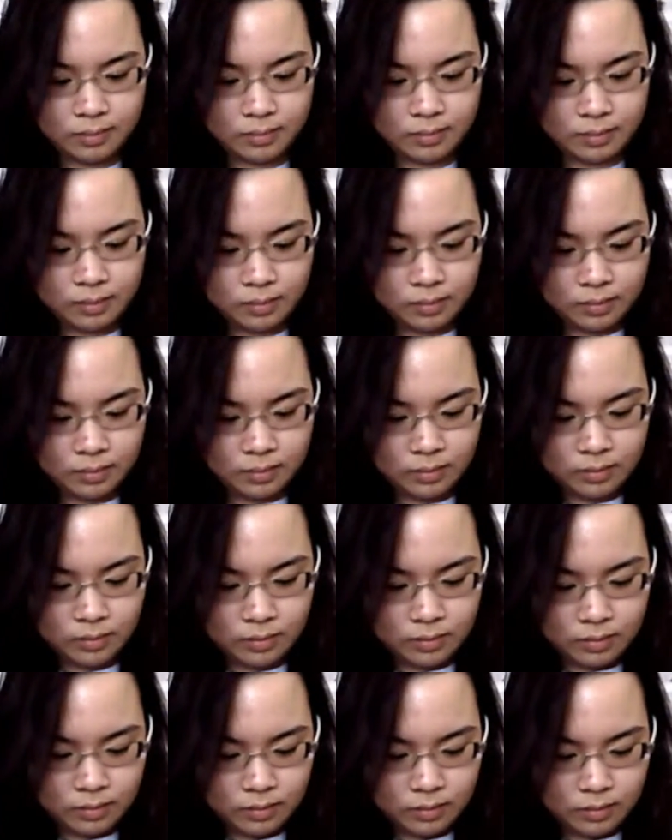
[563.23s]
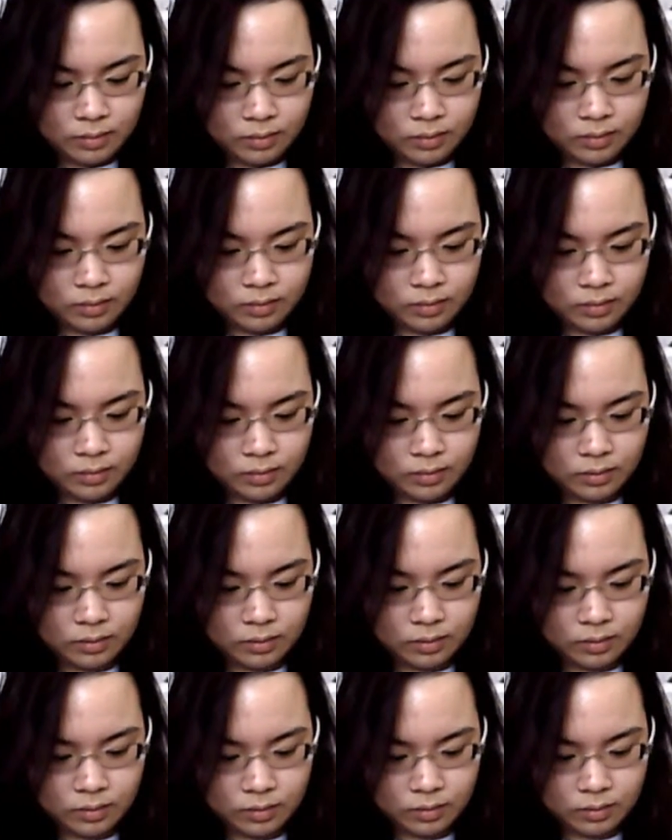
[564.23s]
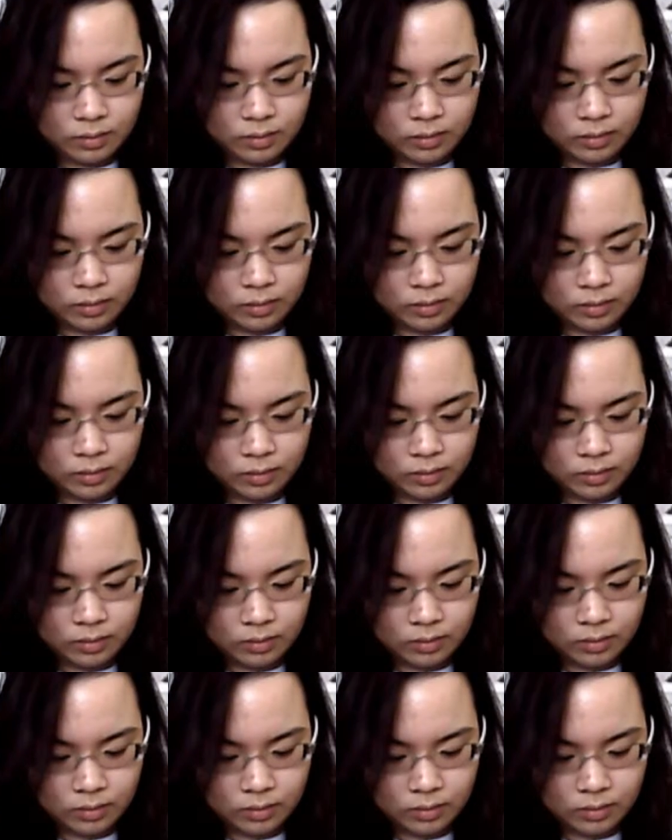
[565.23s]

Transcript: (silence)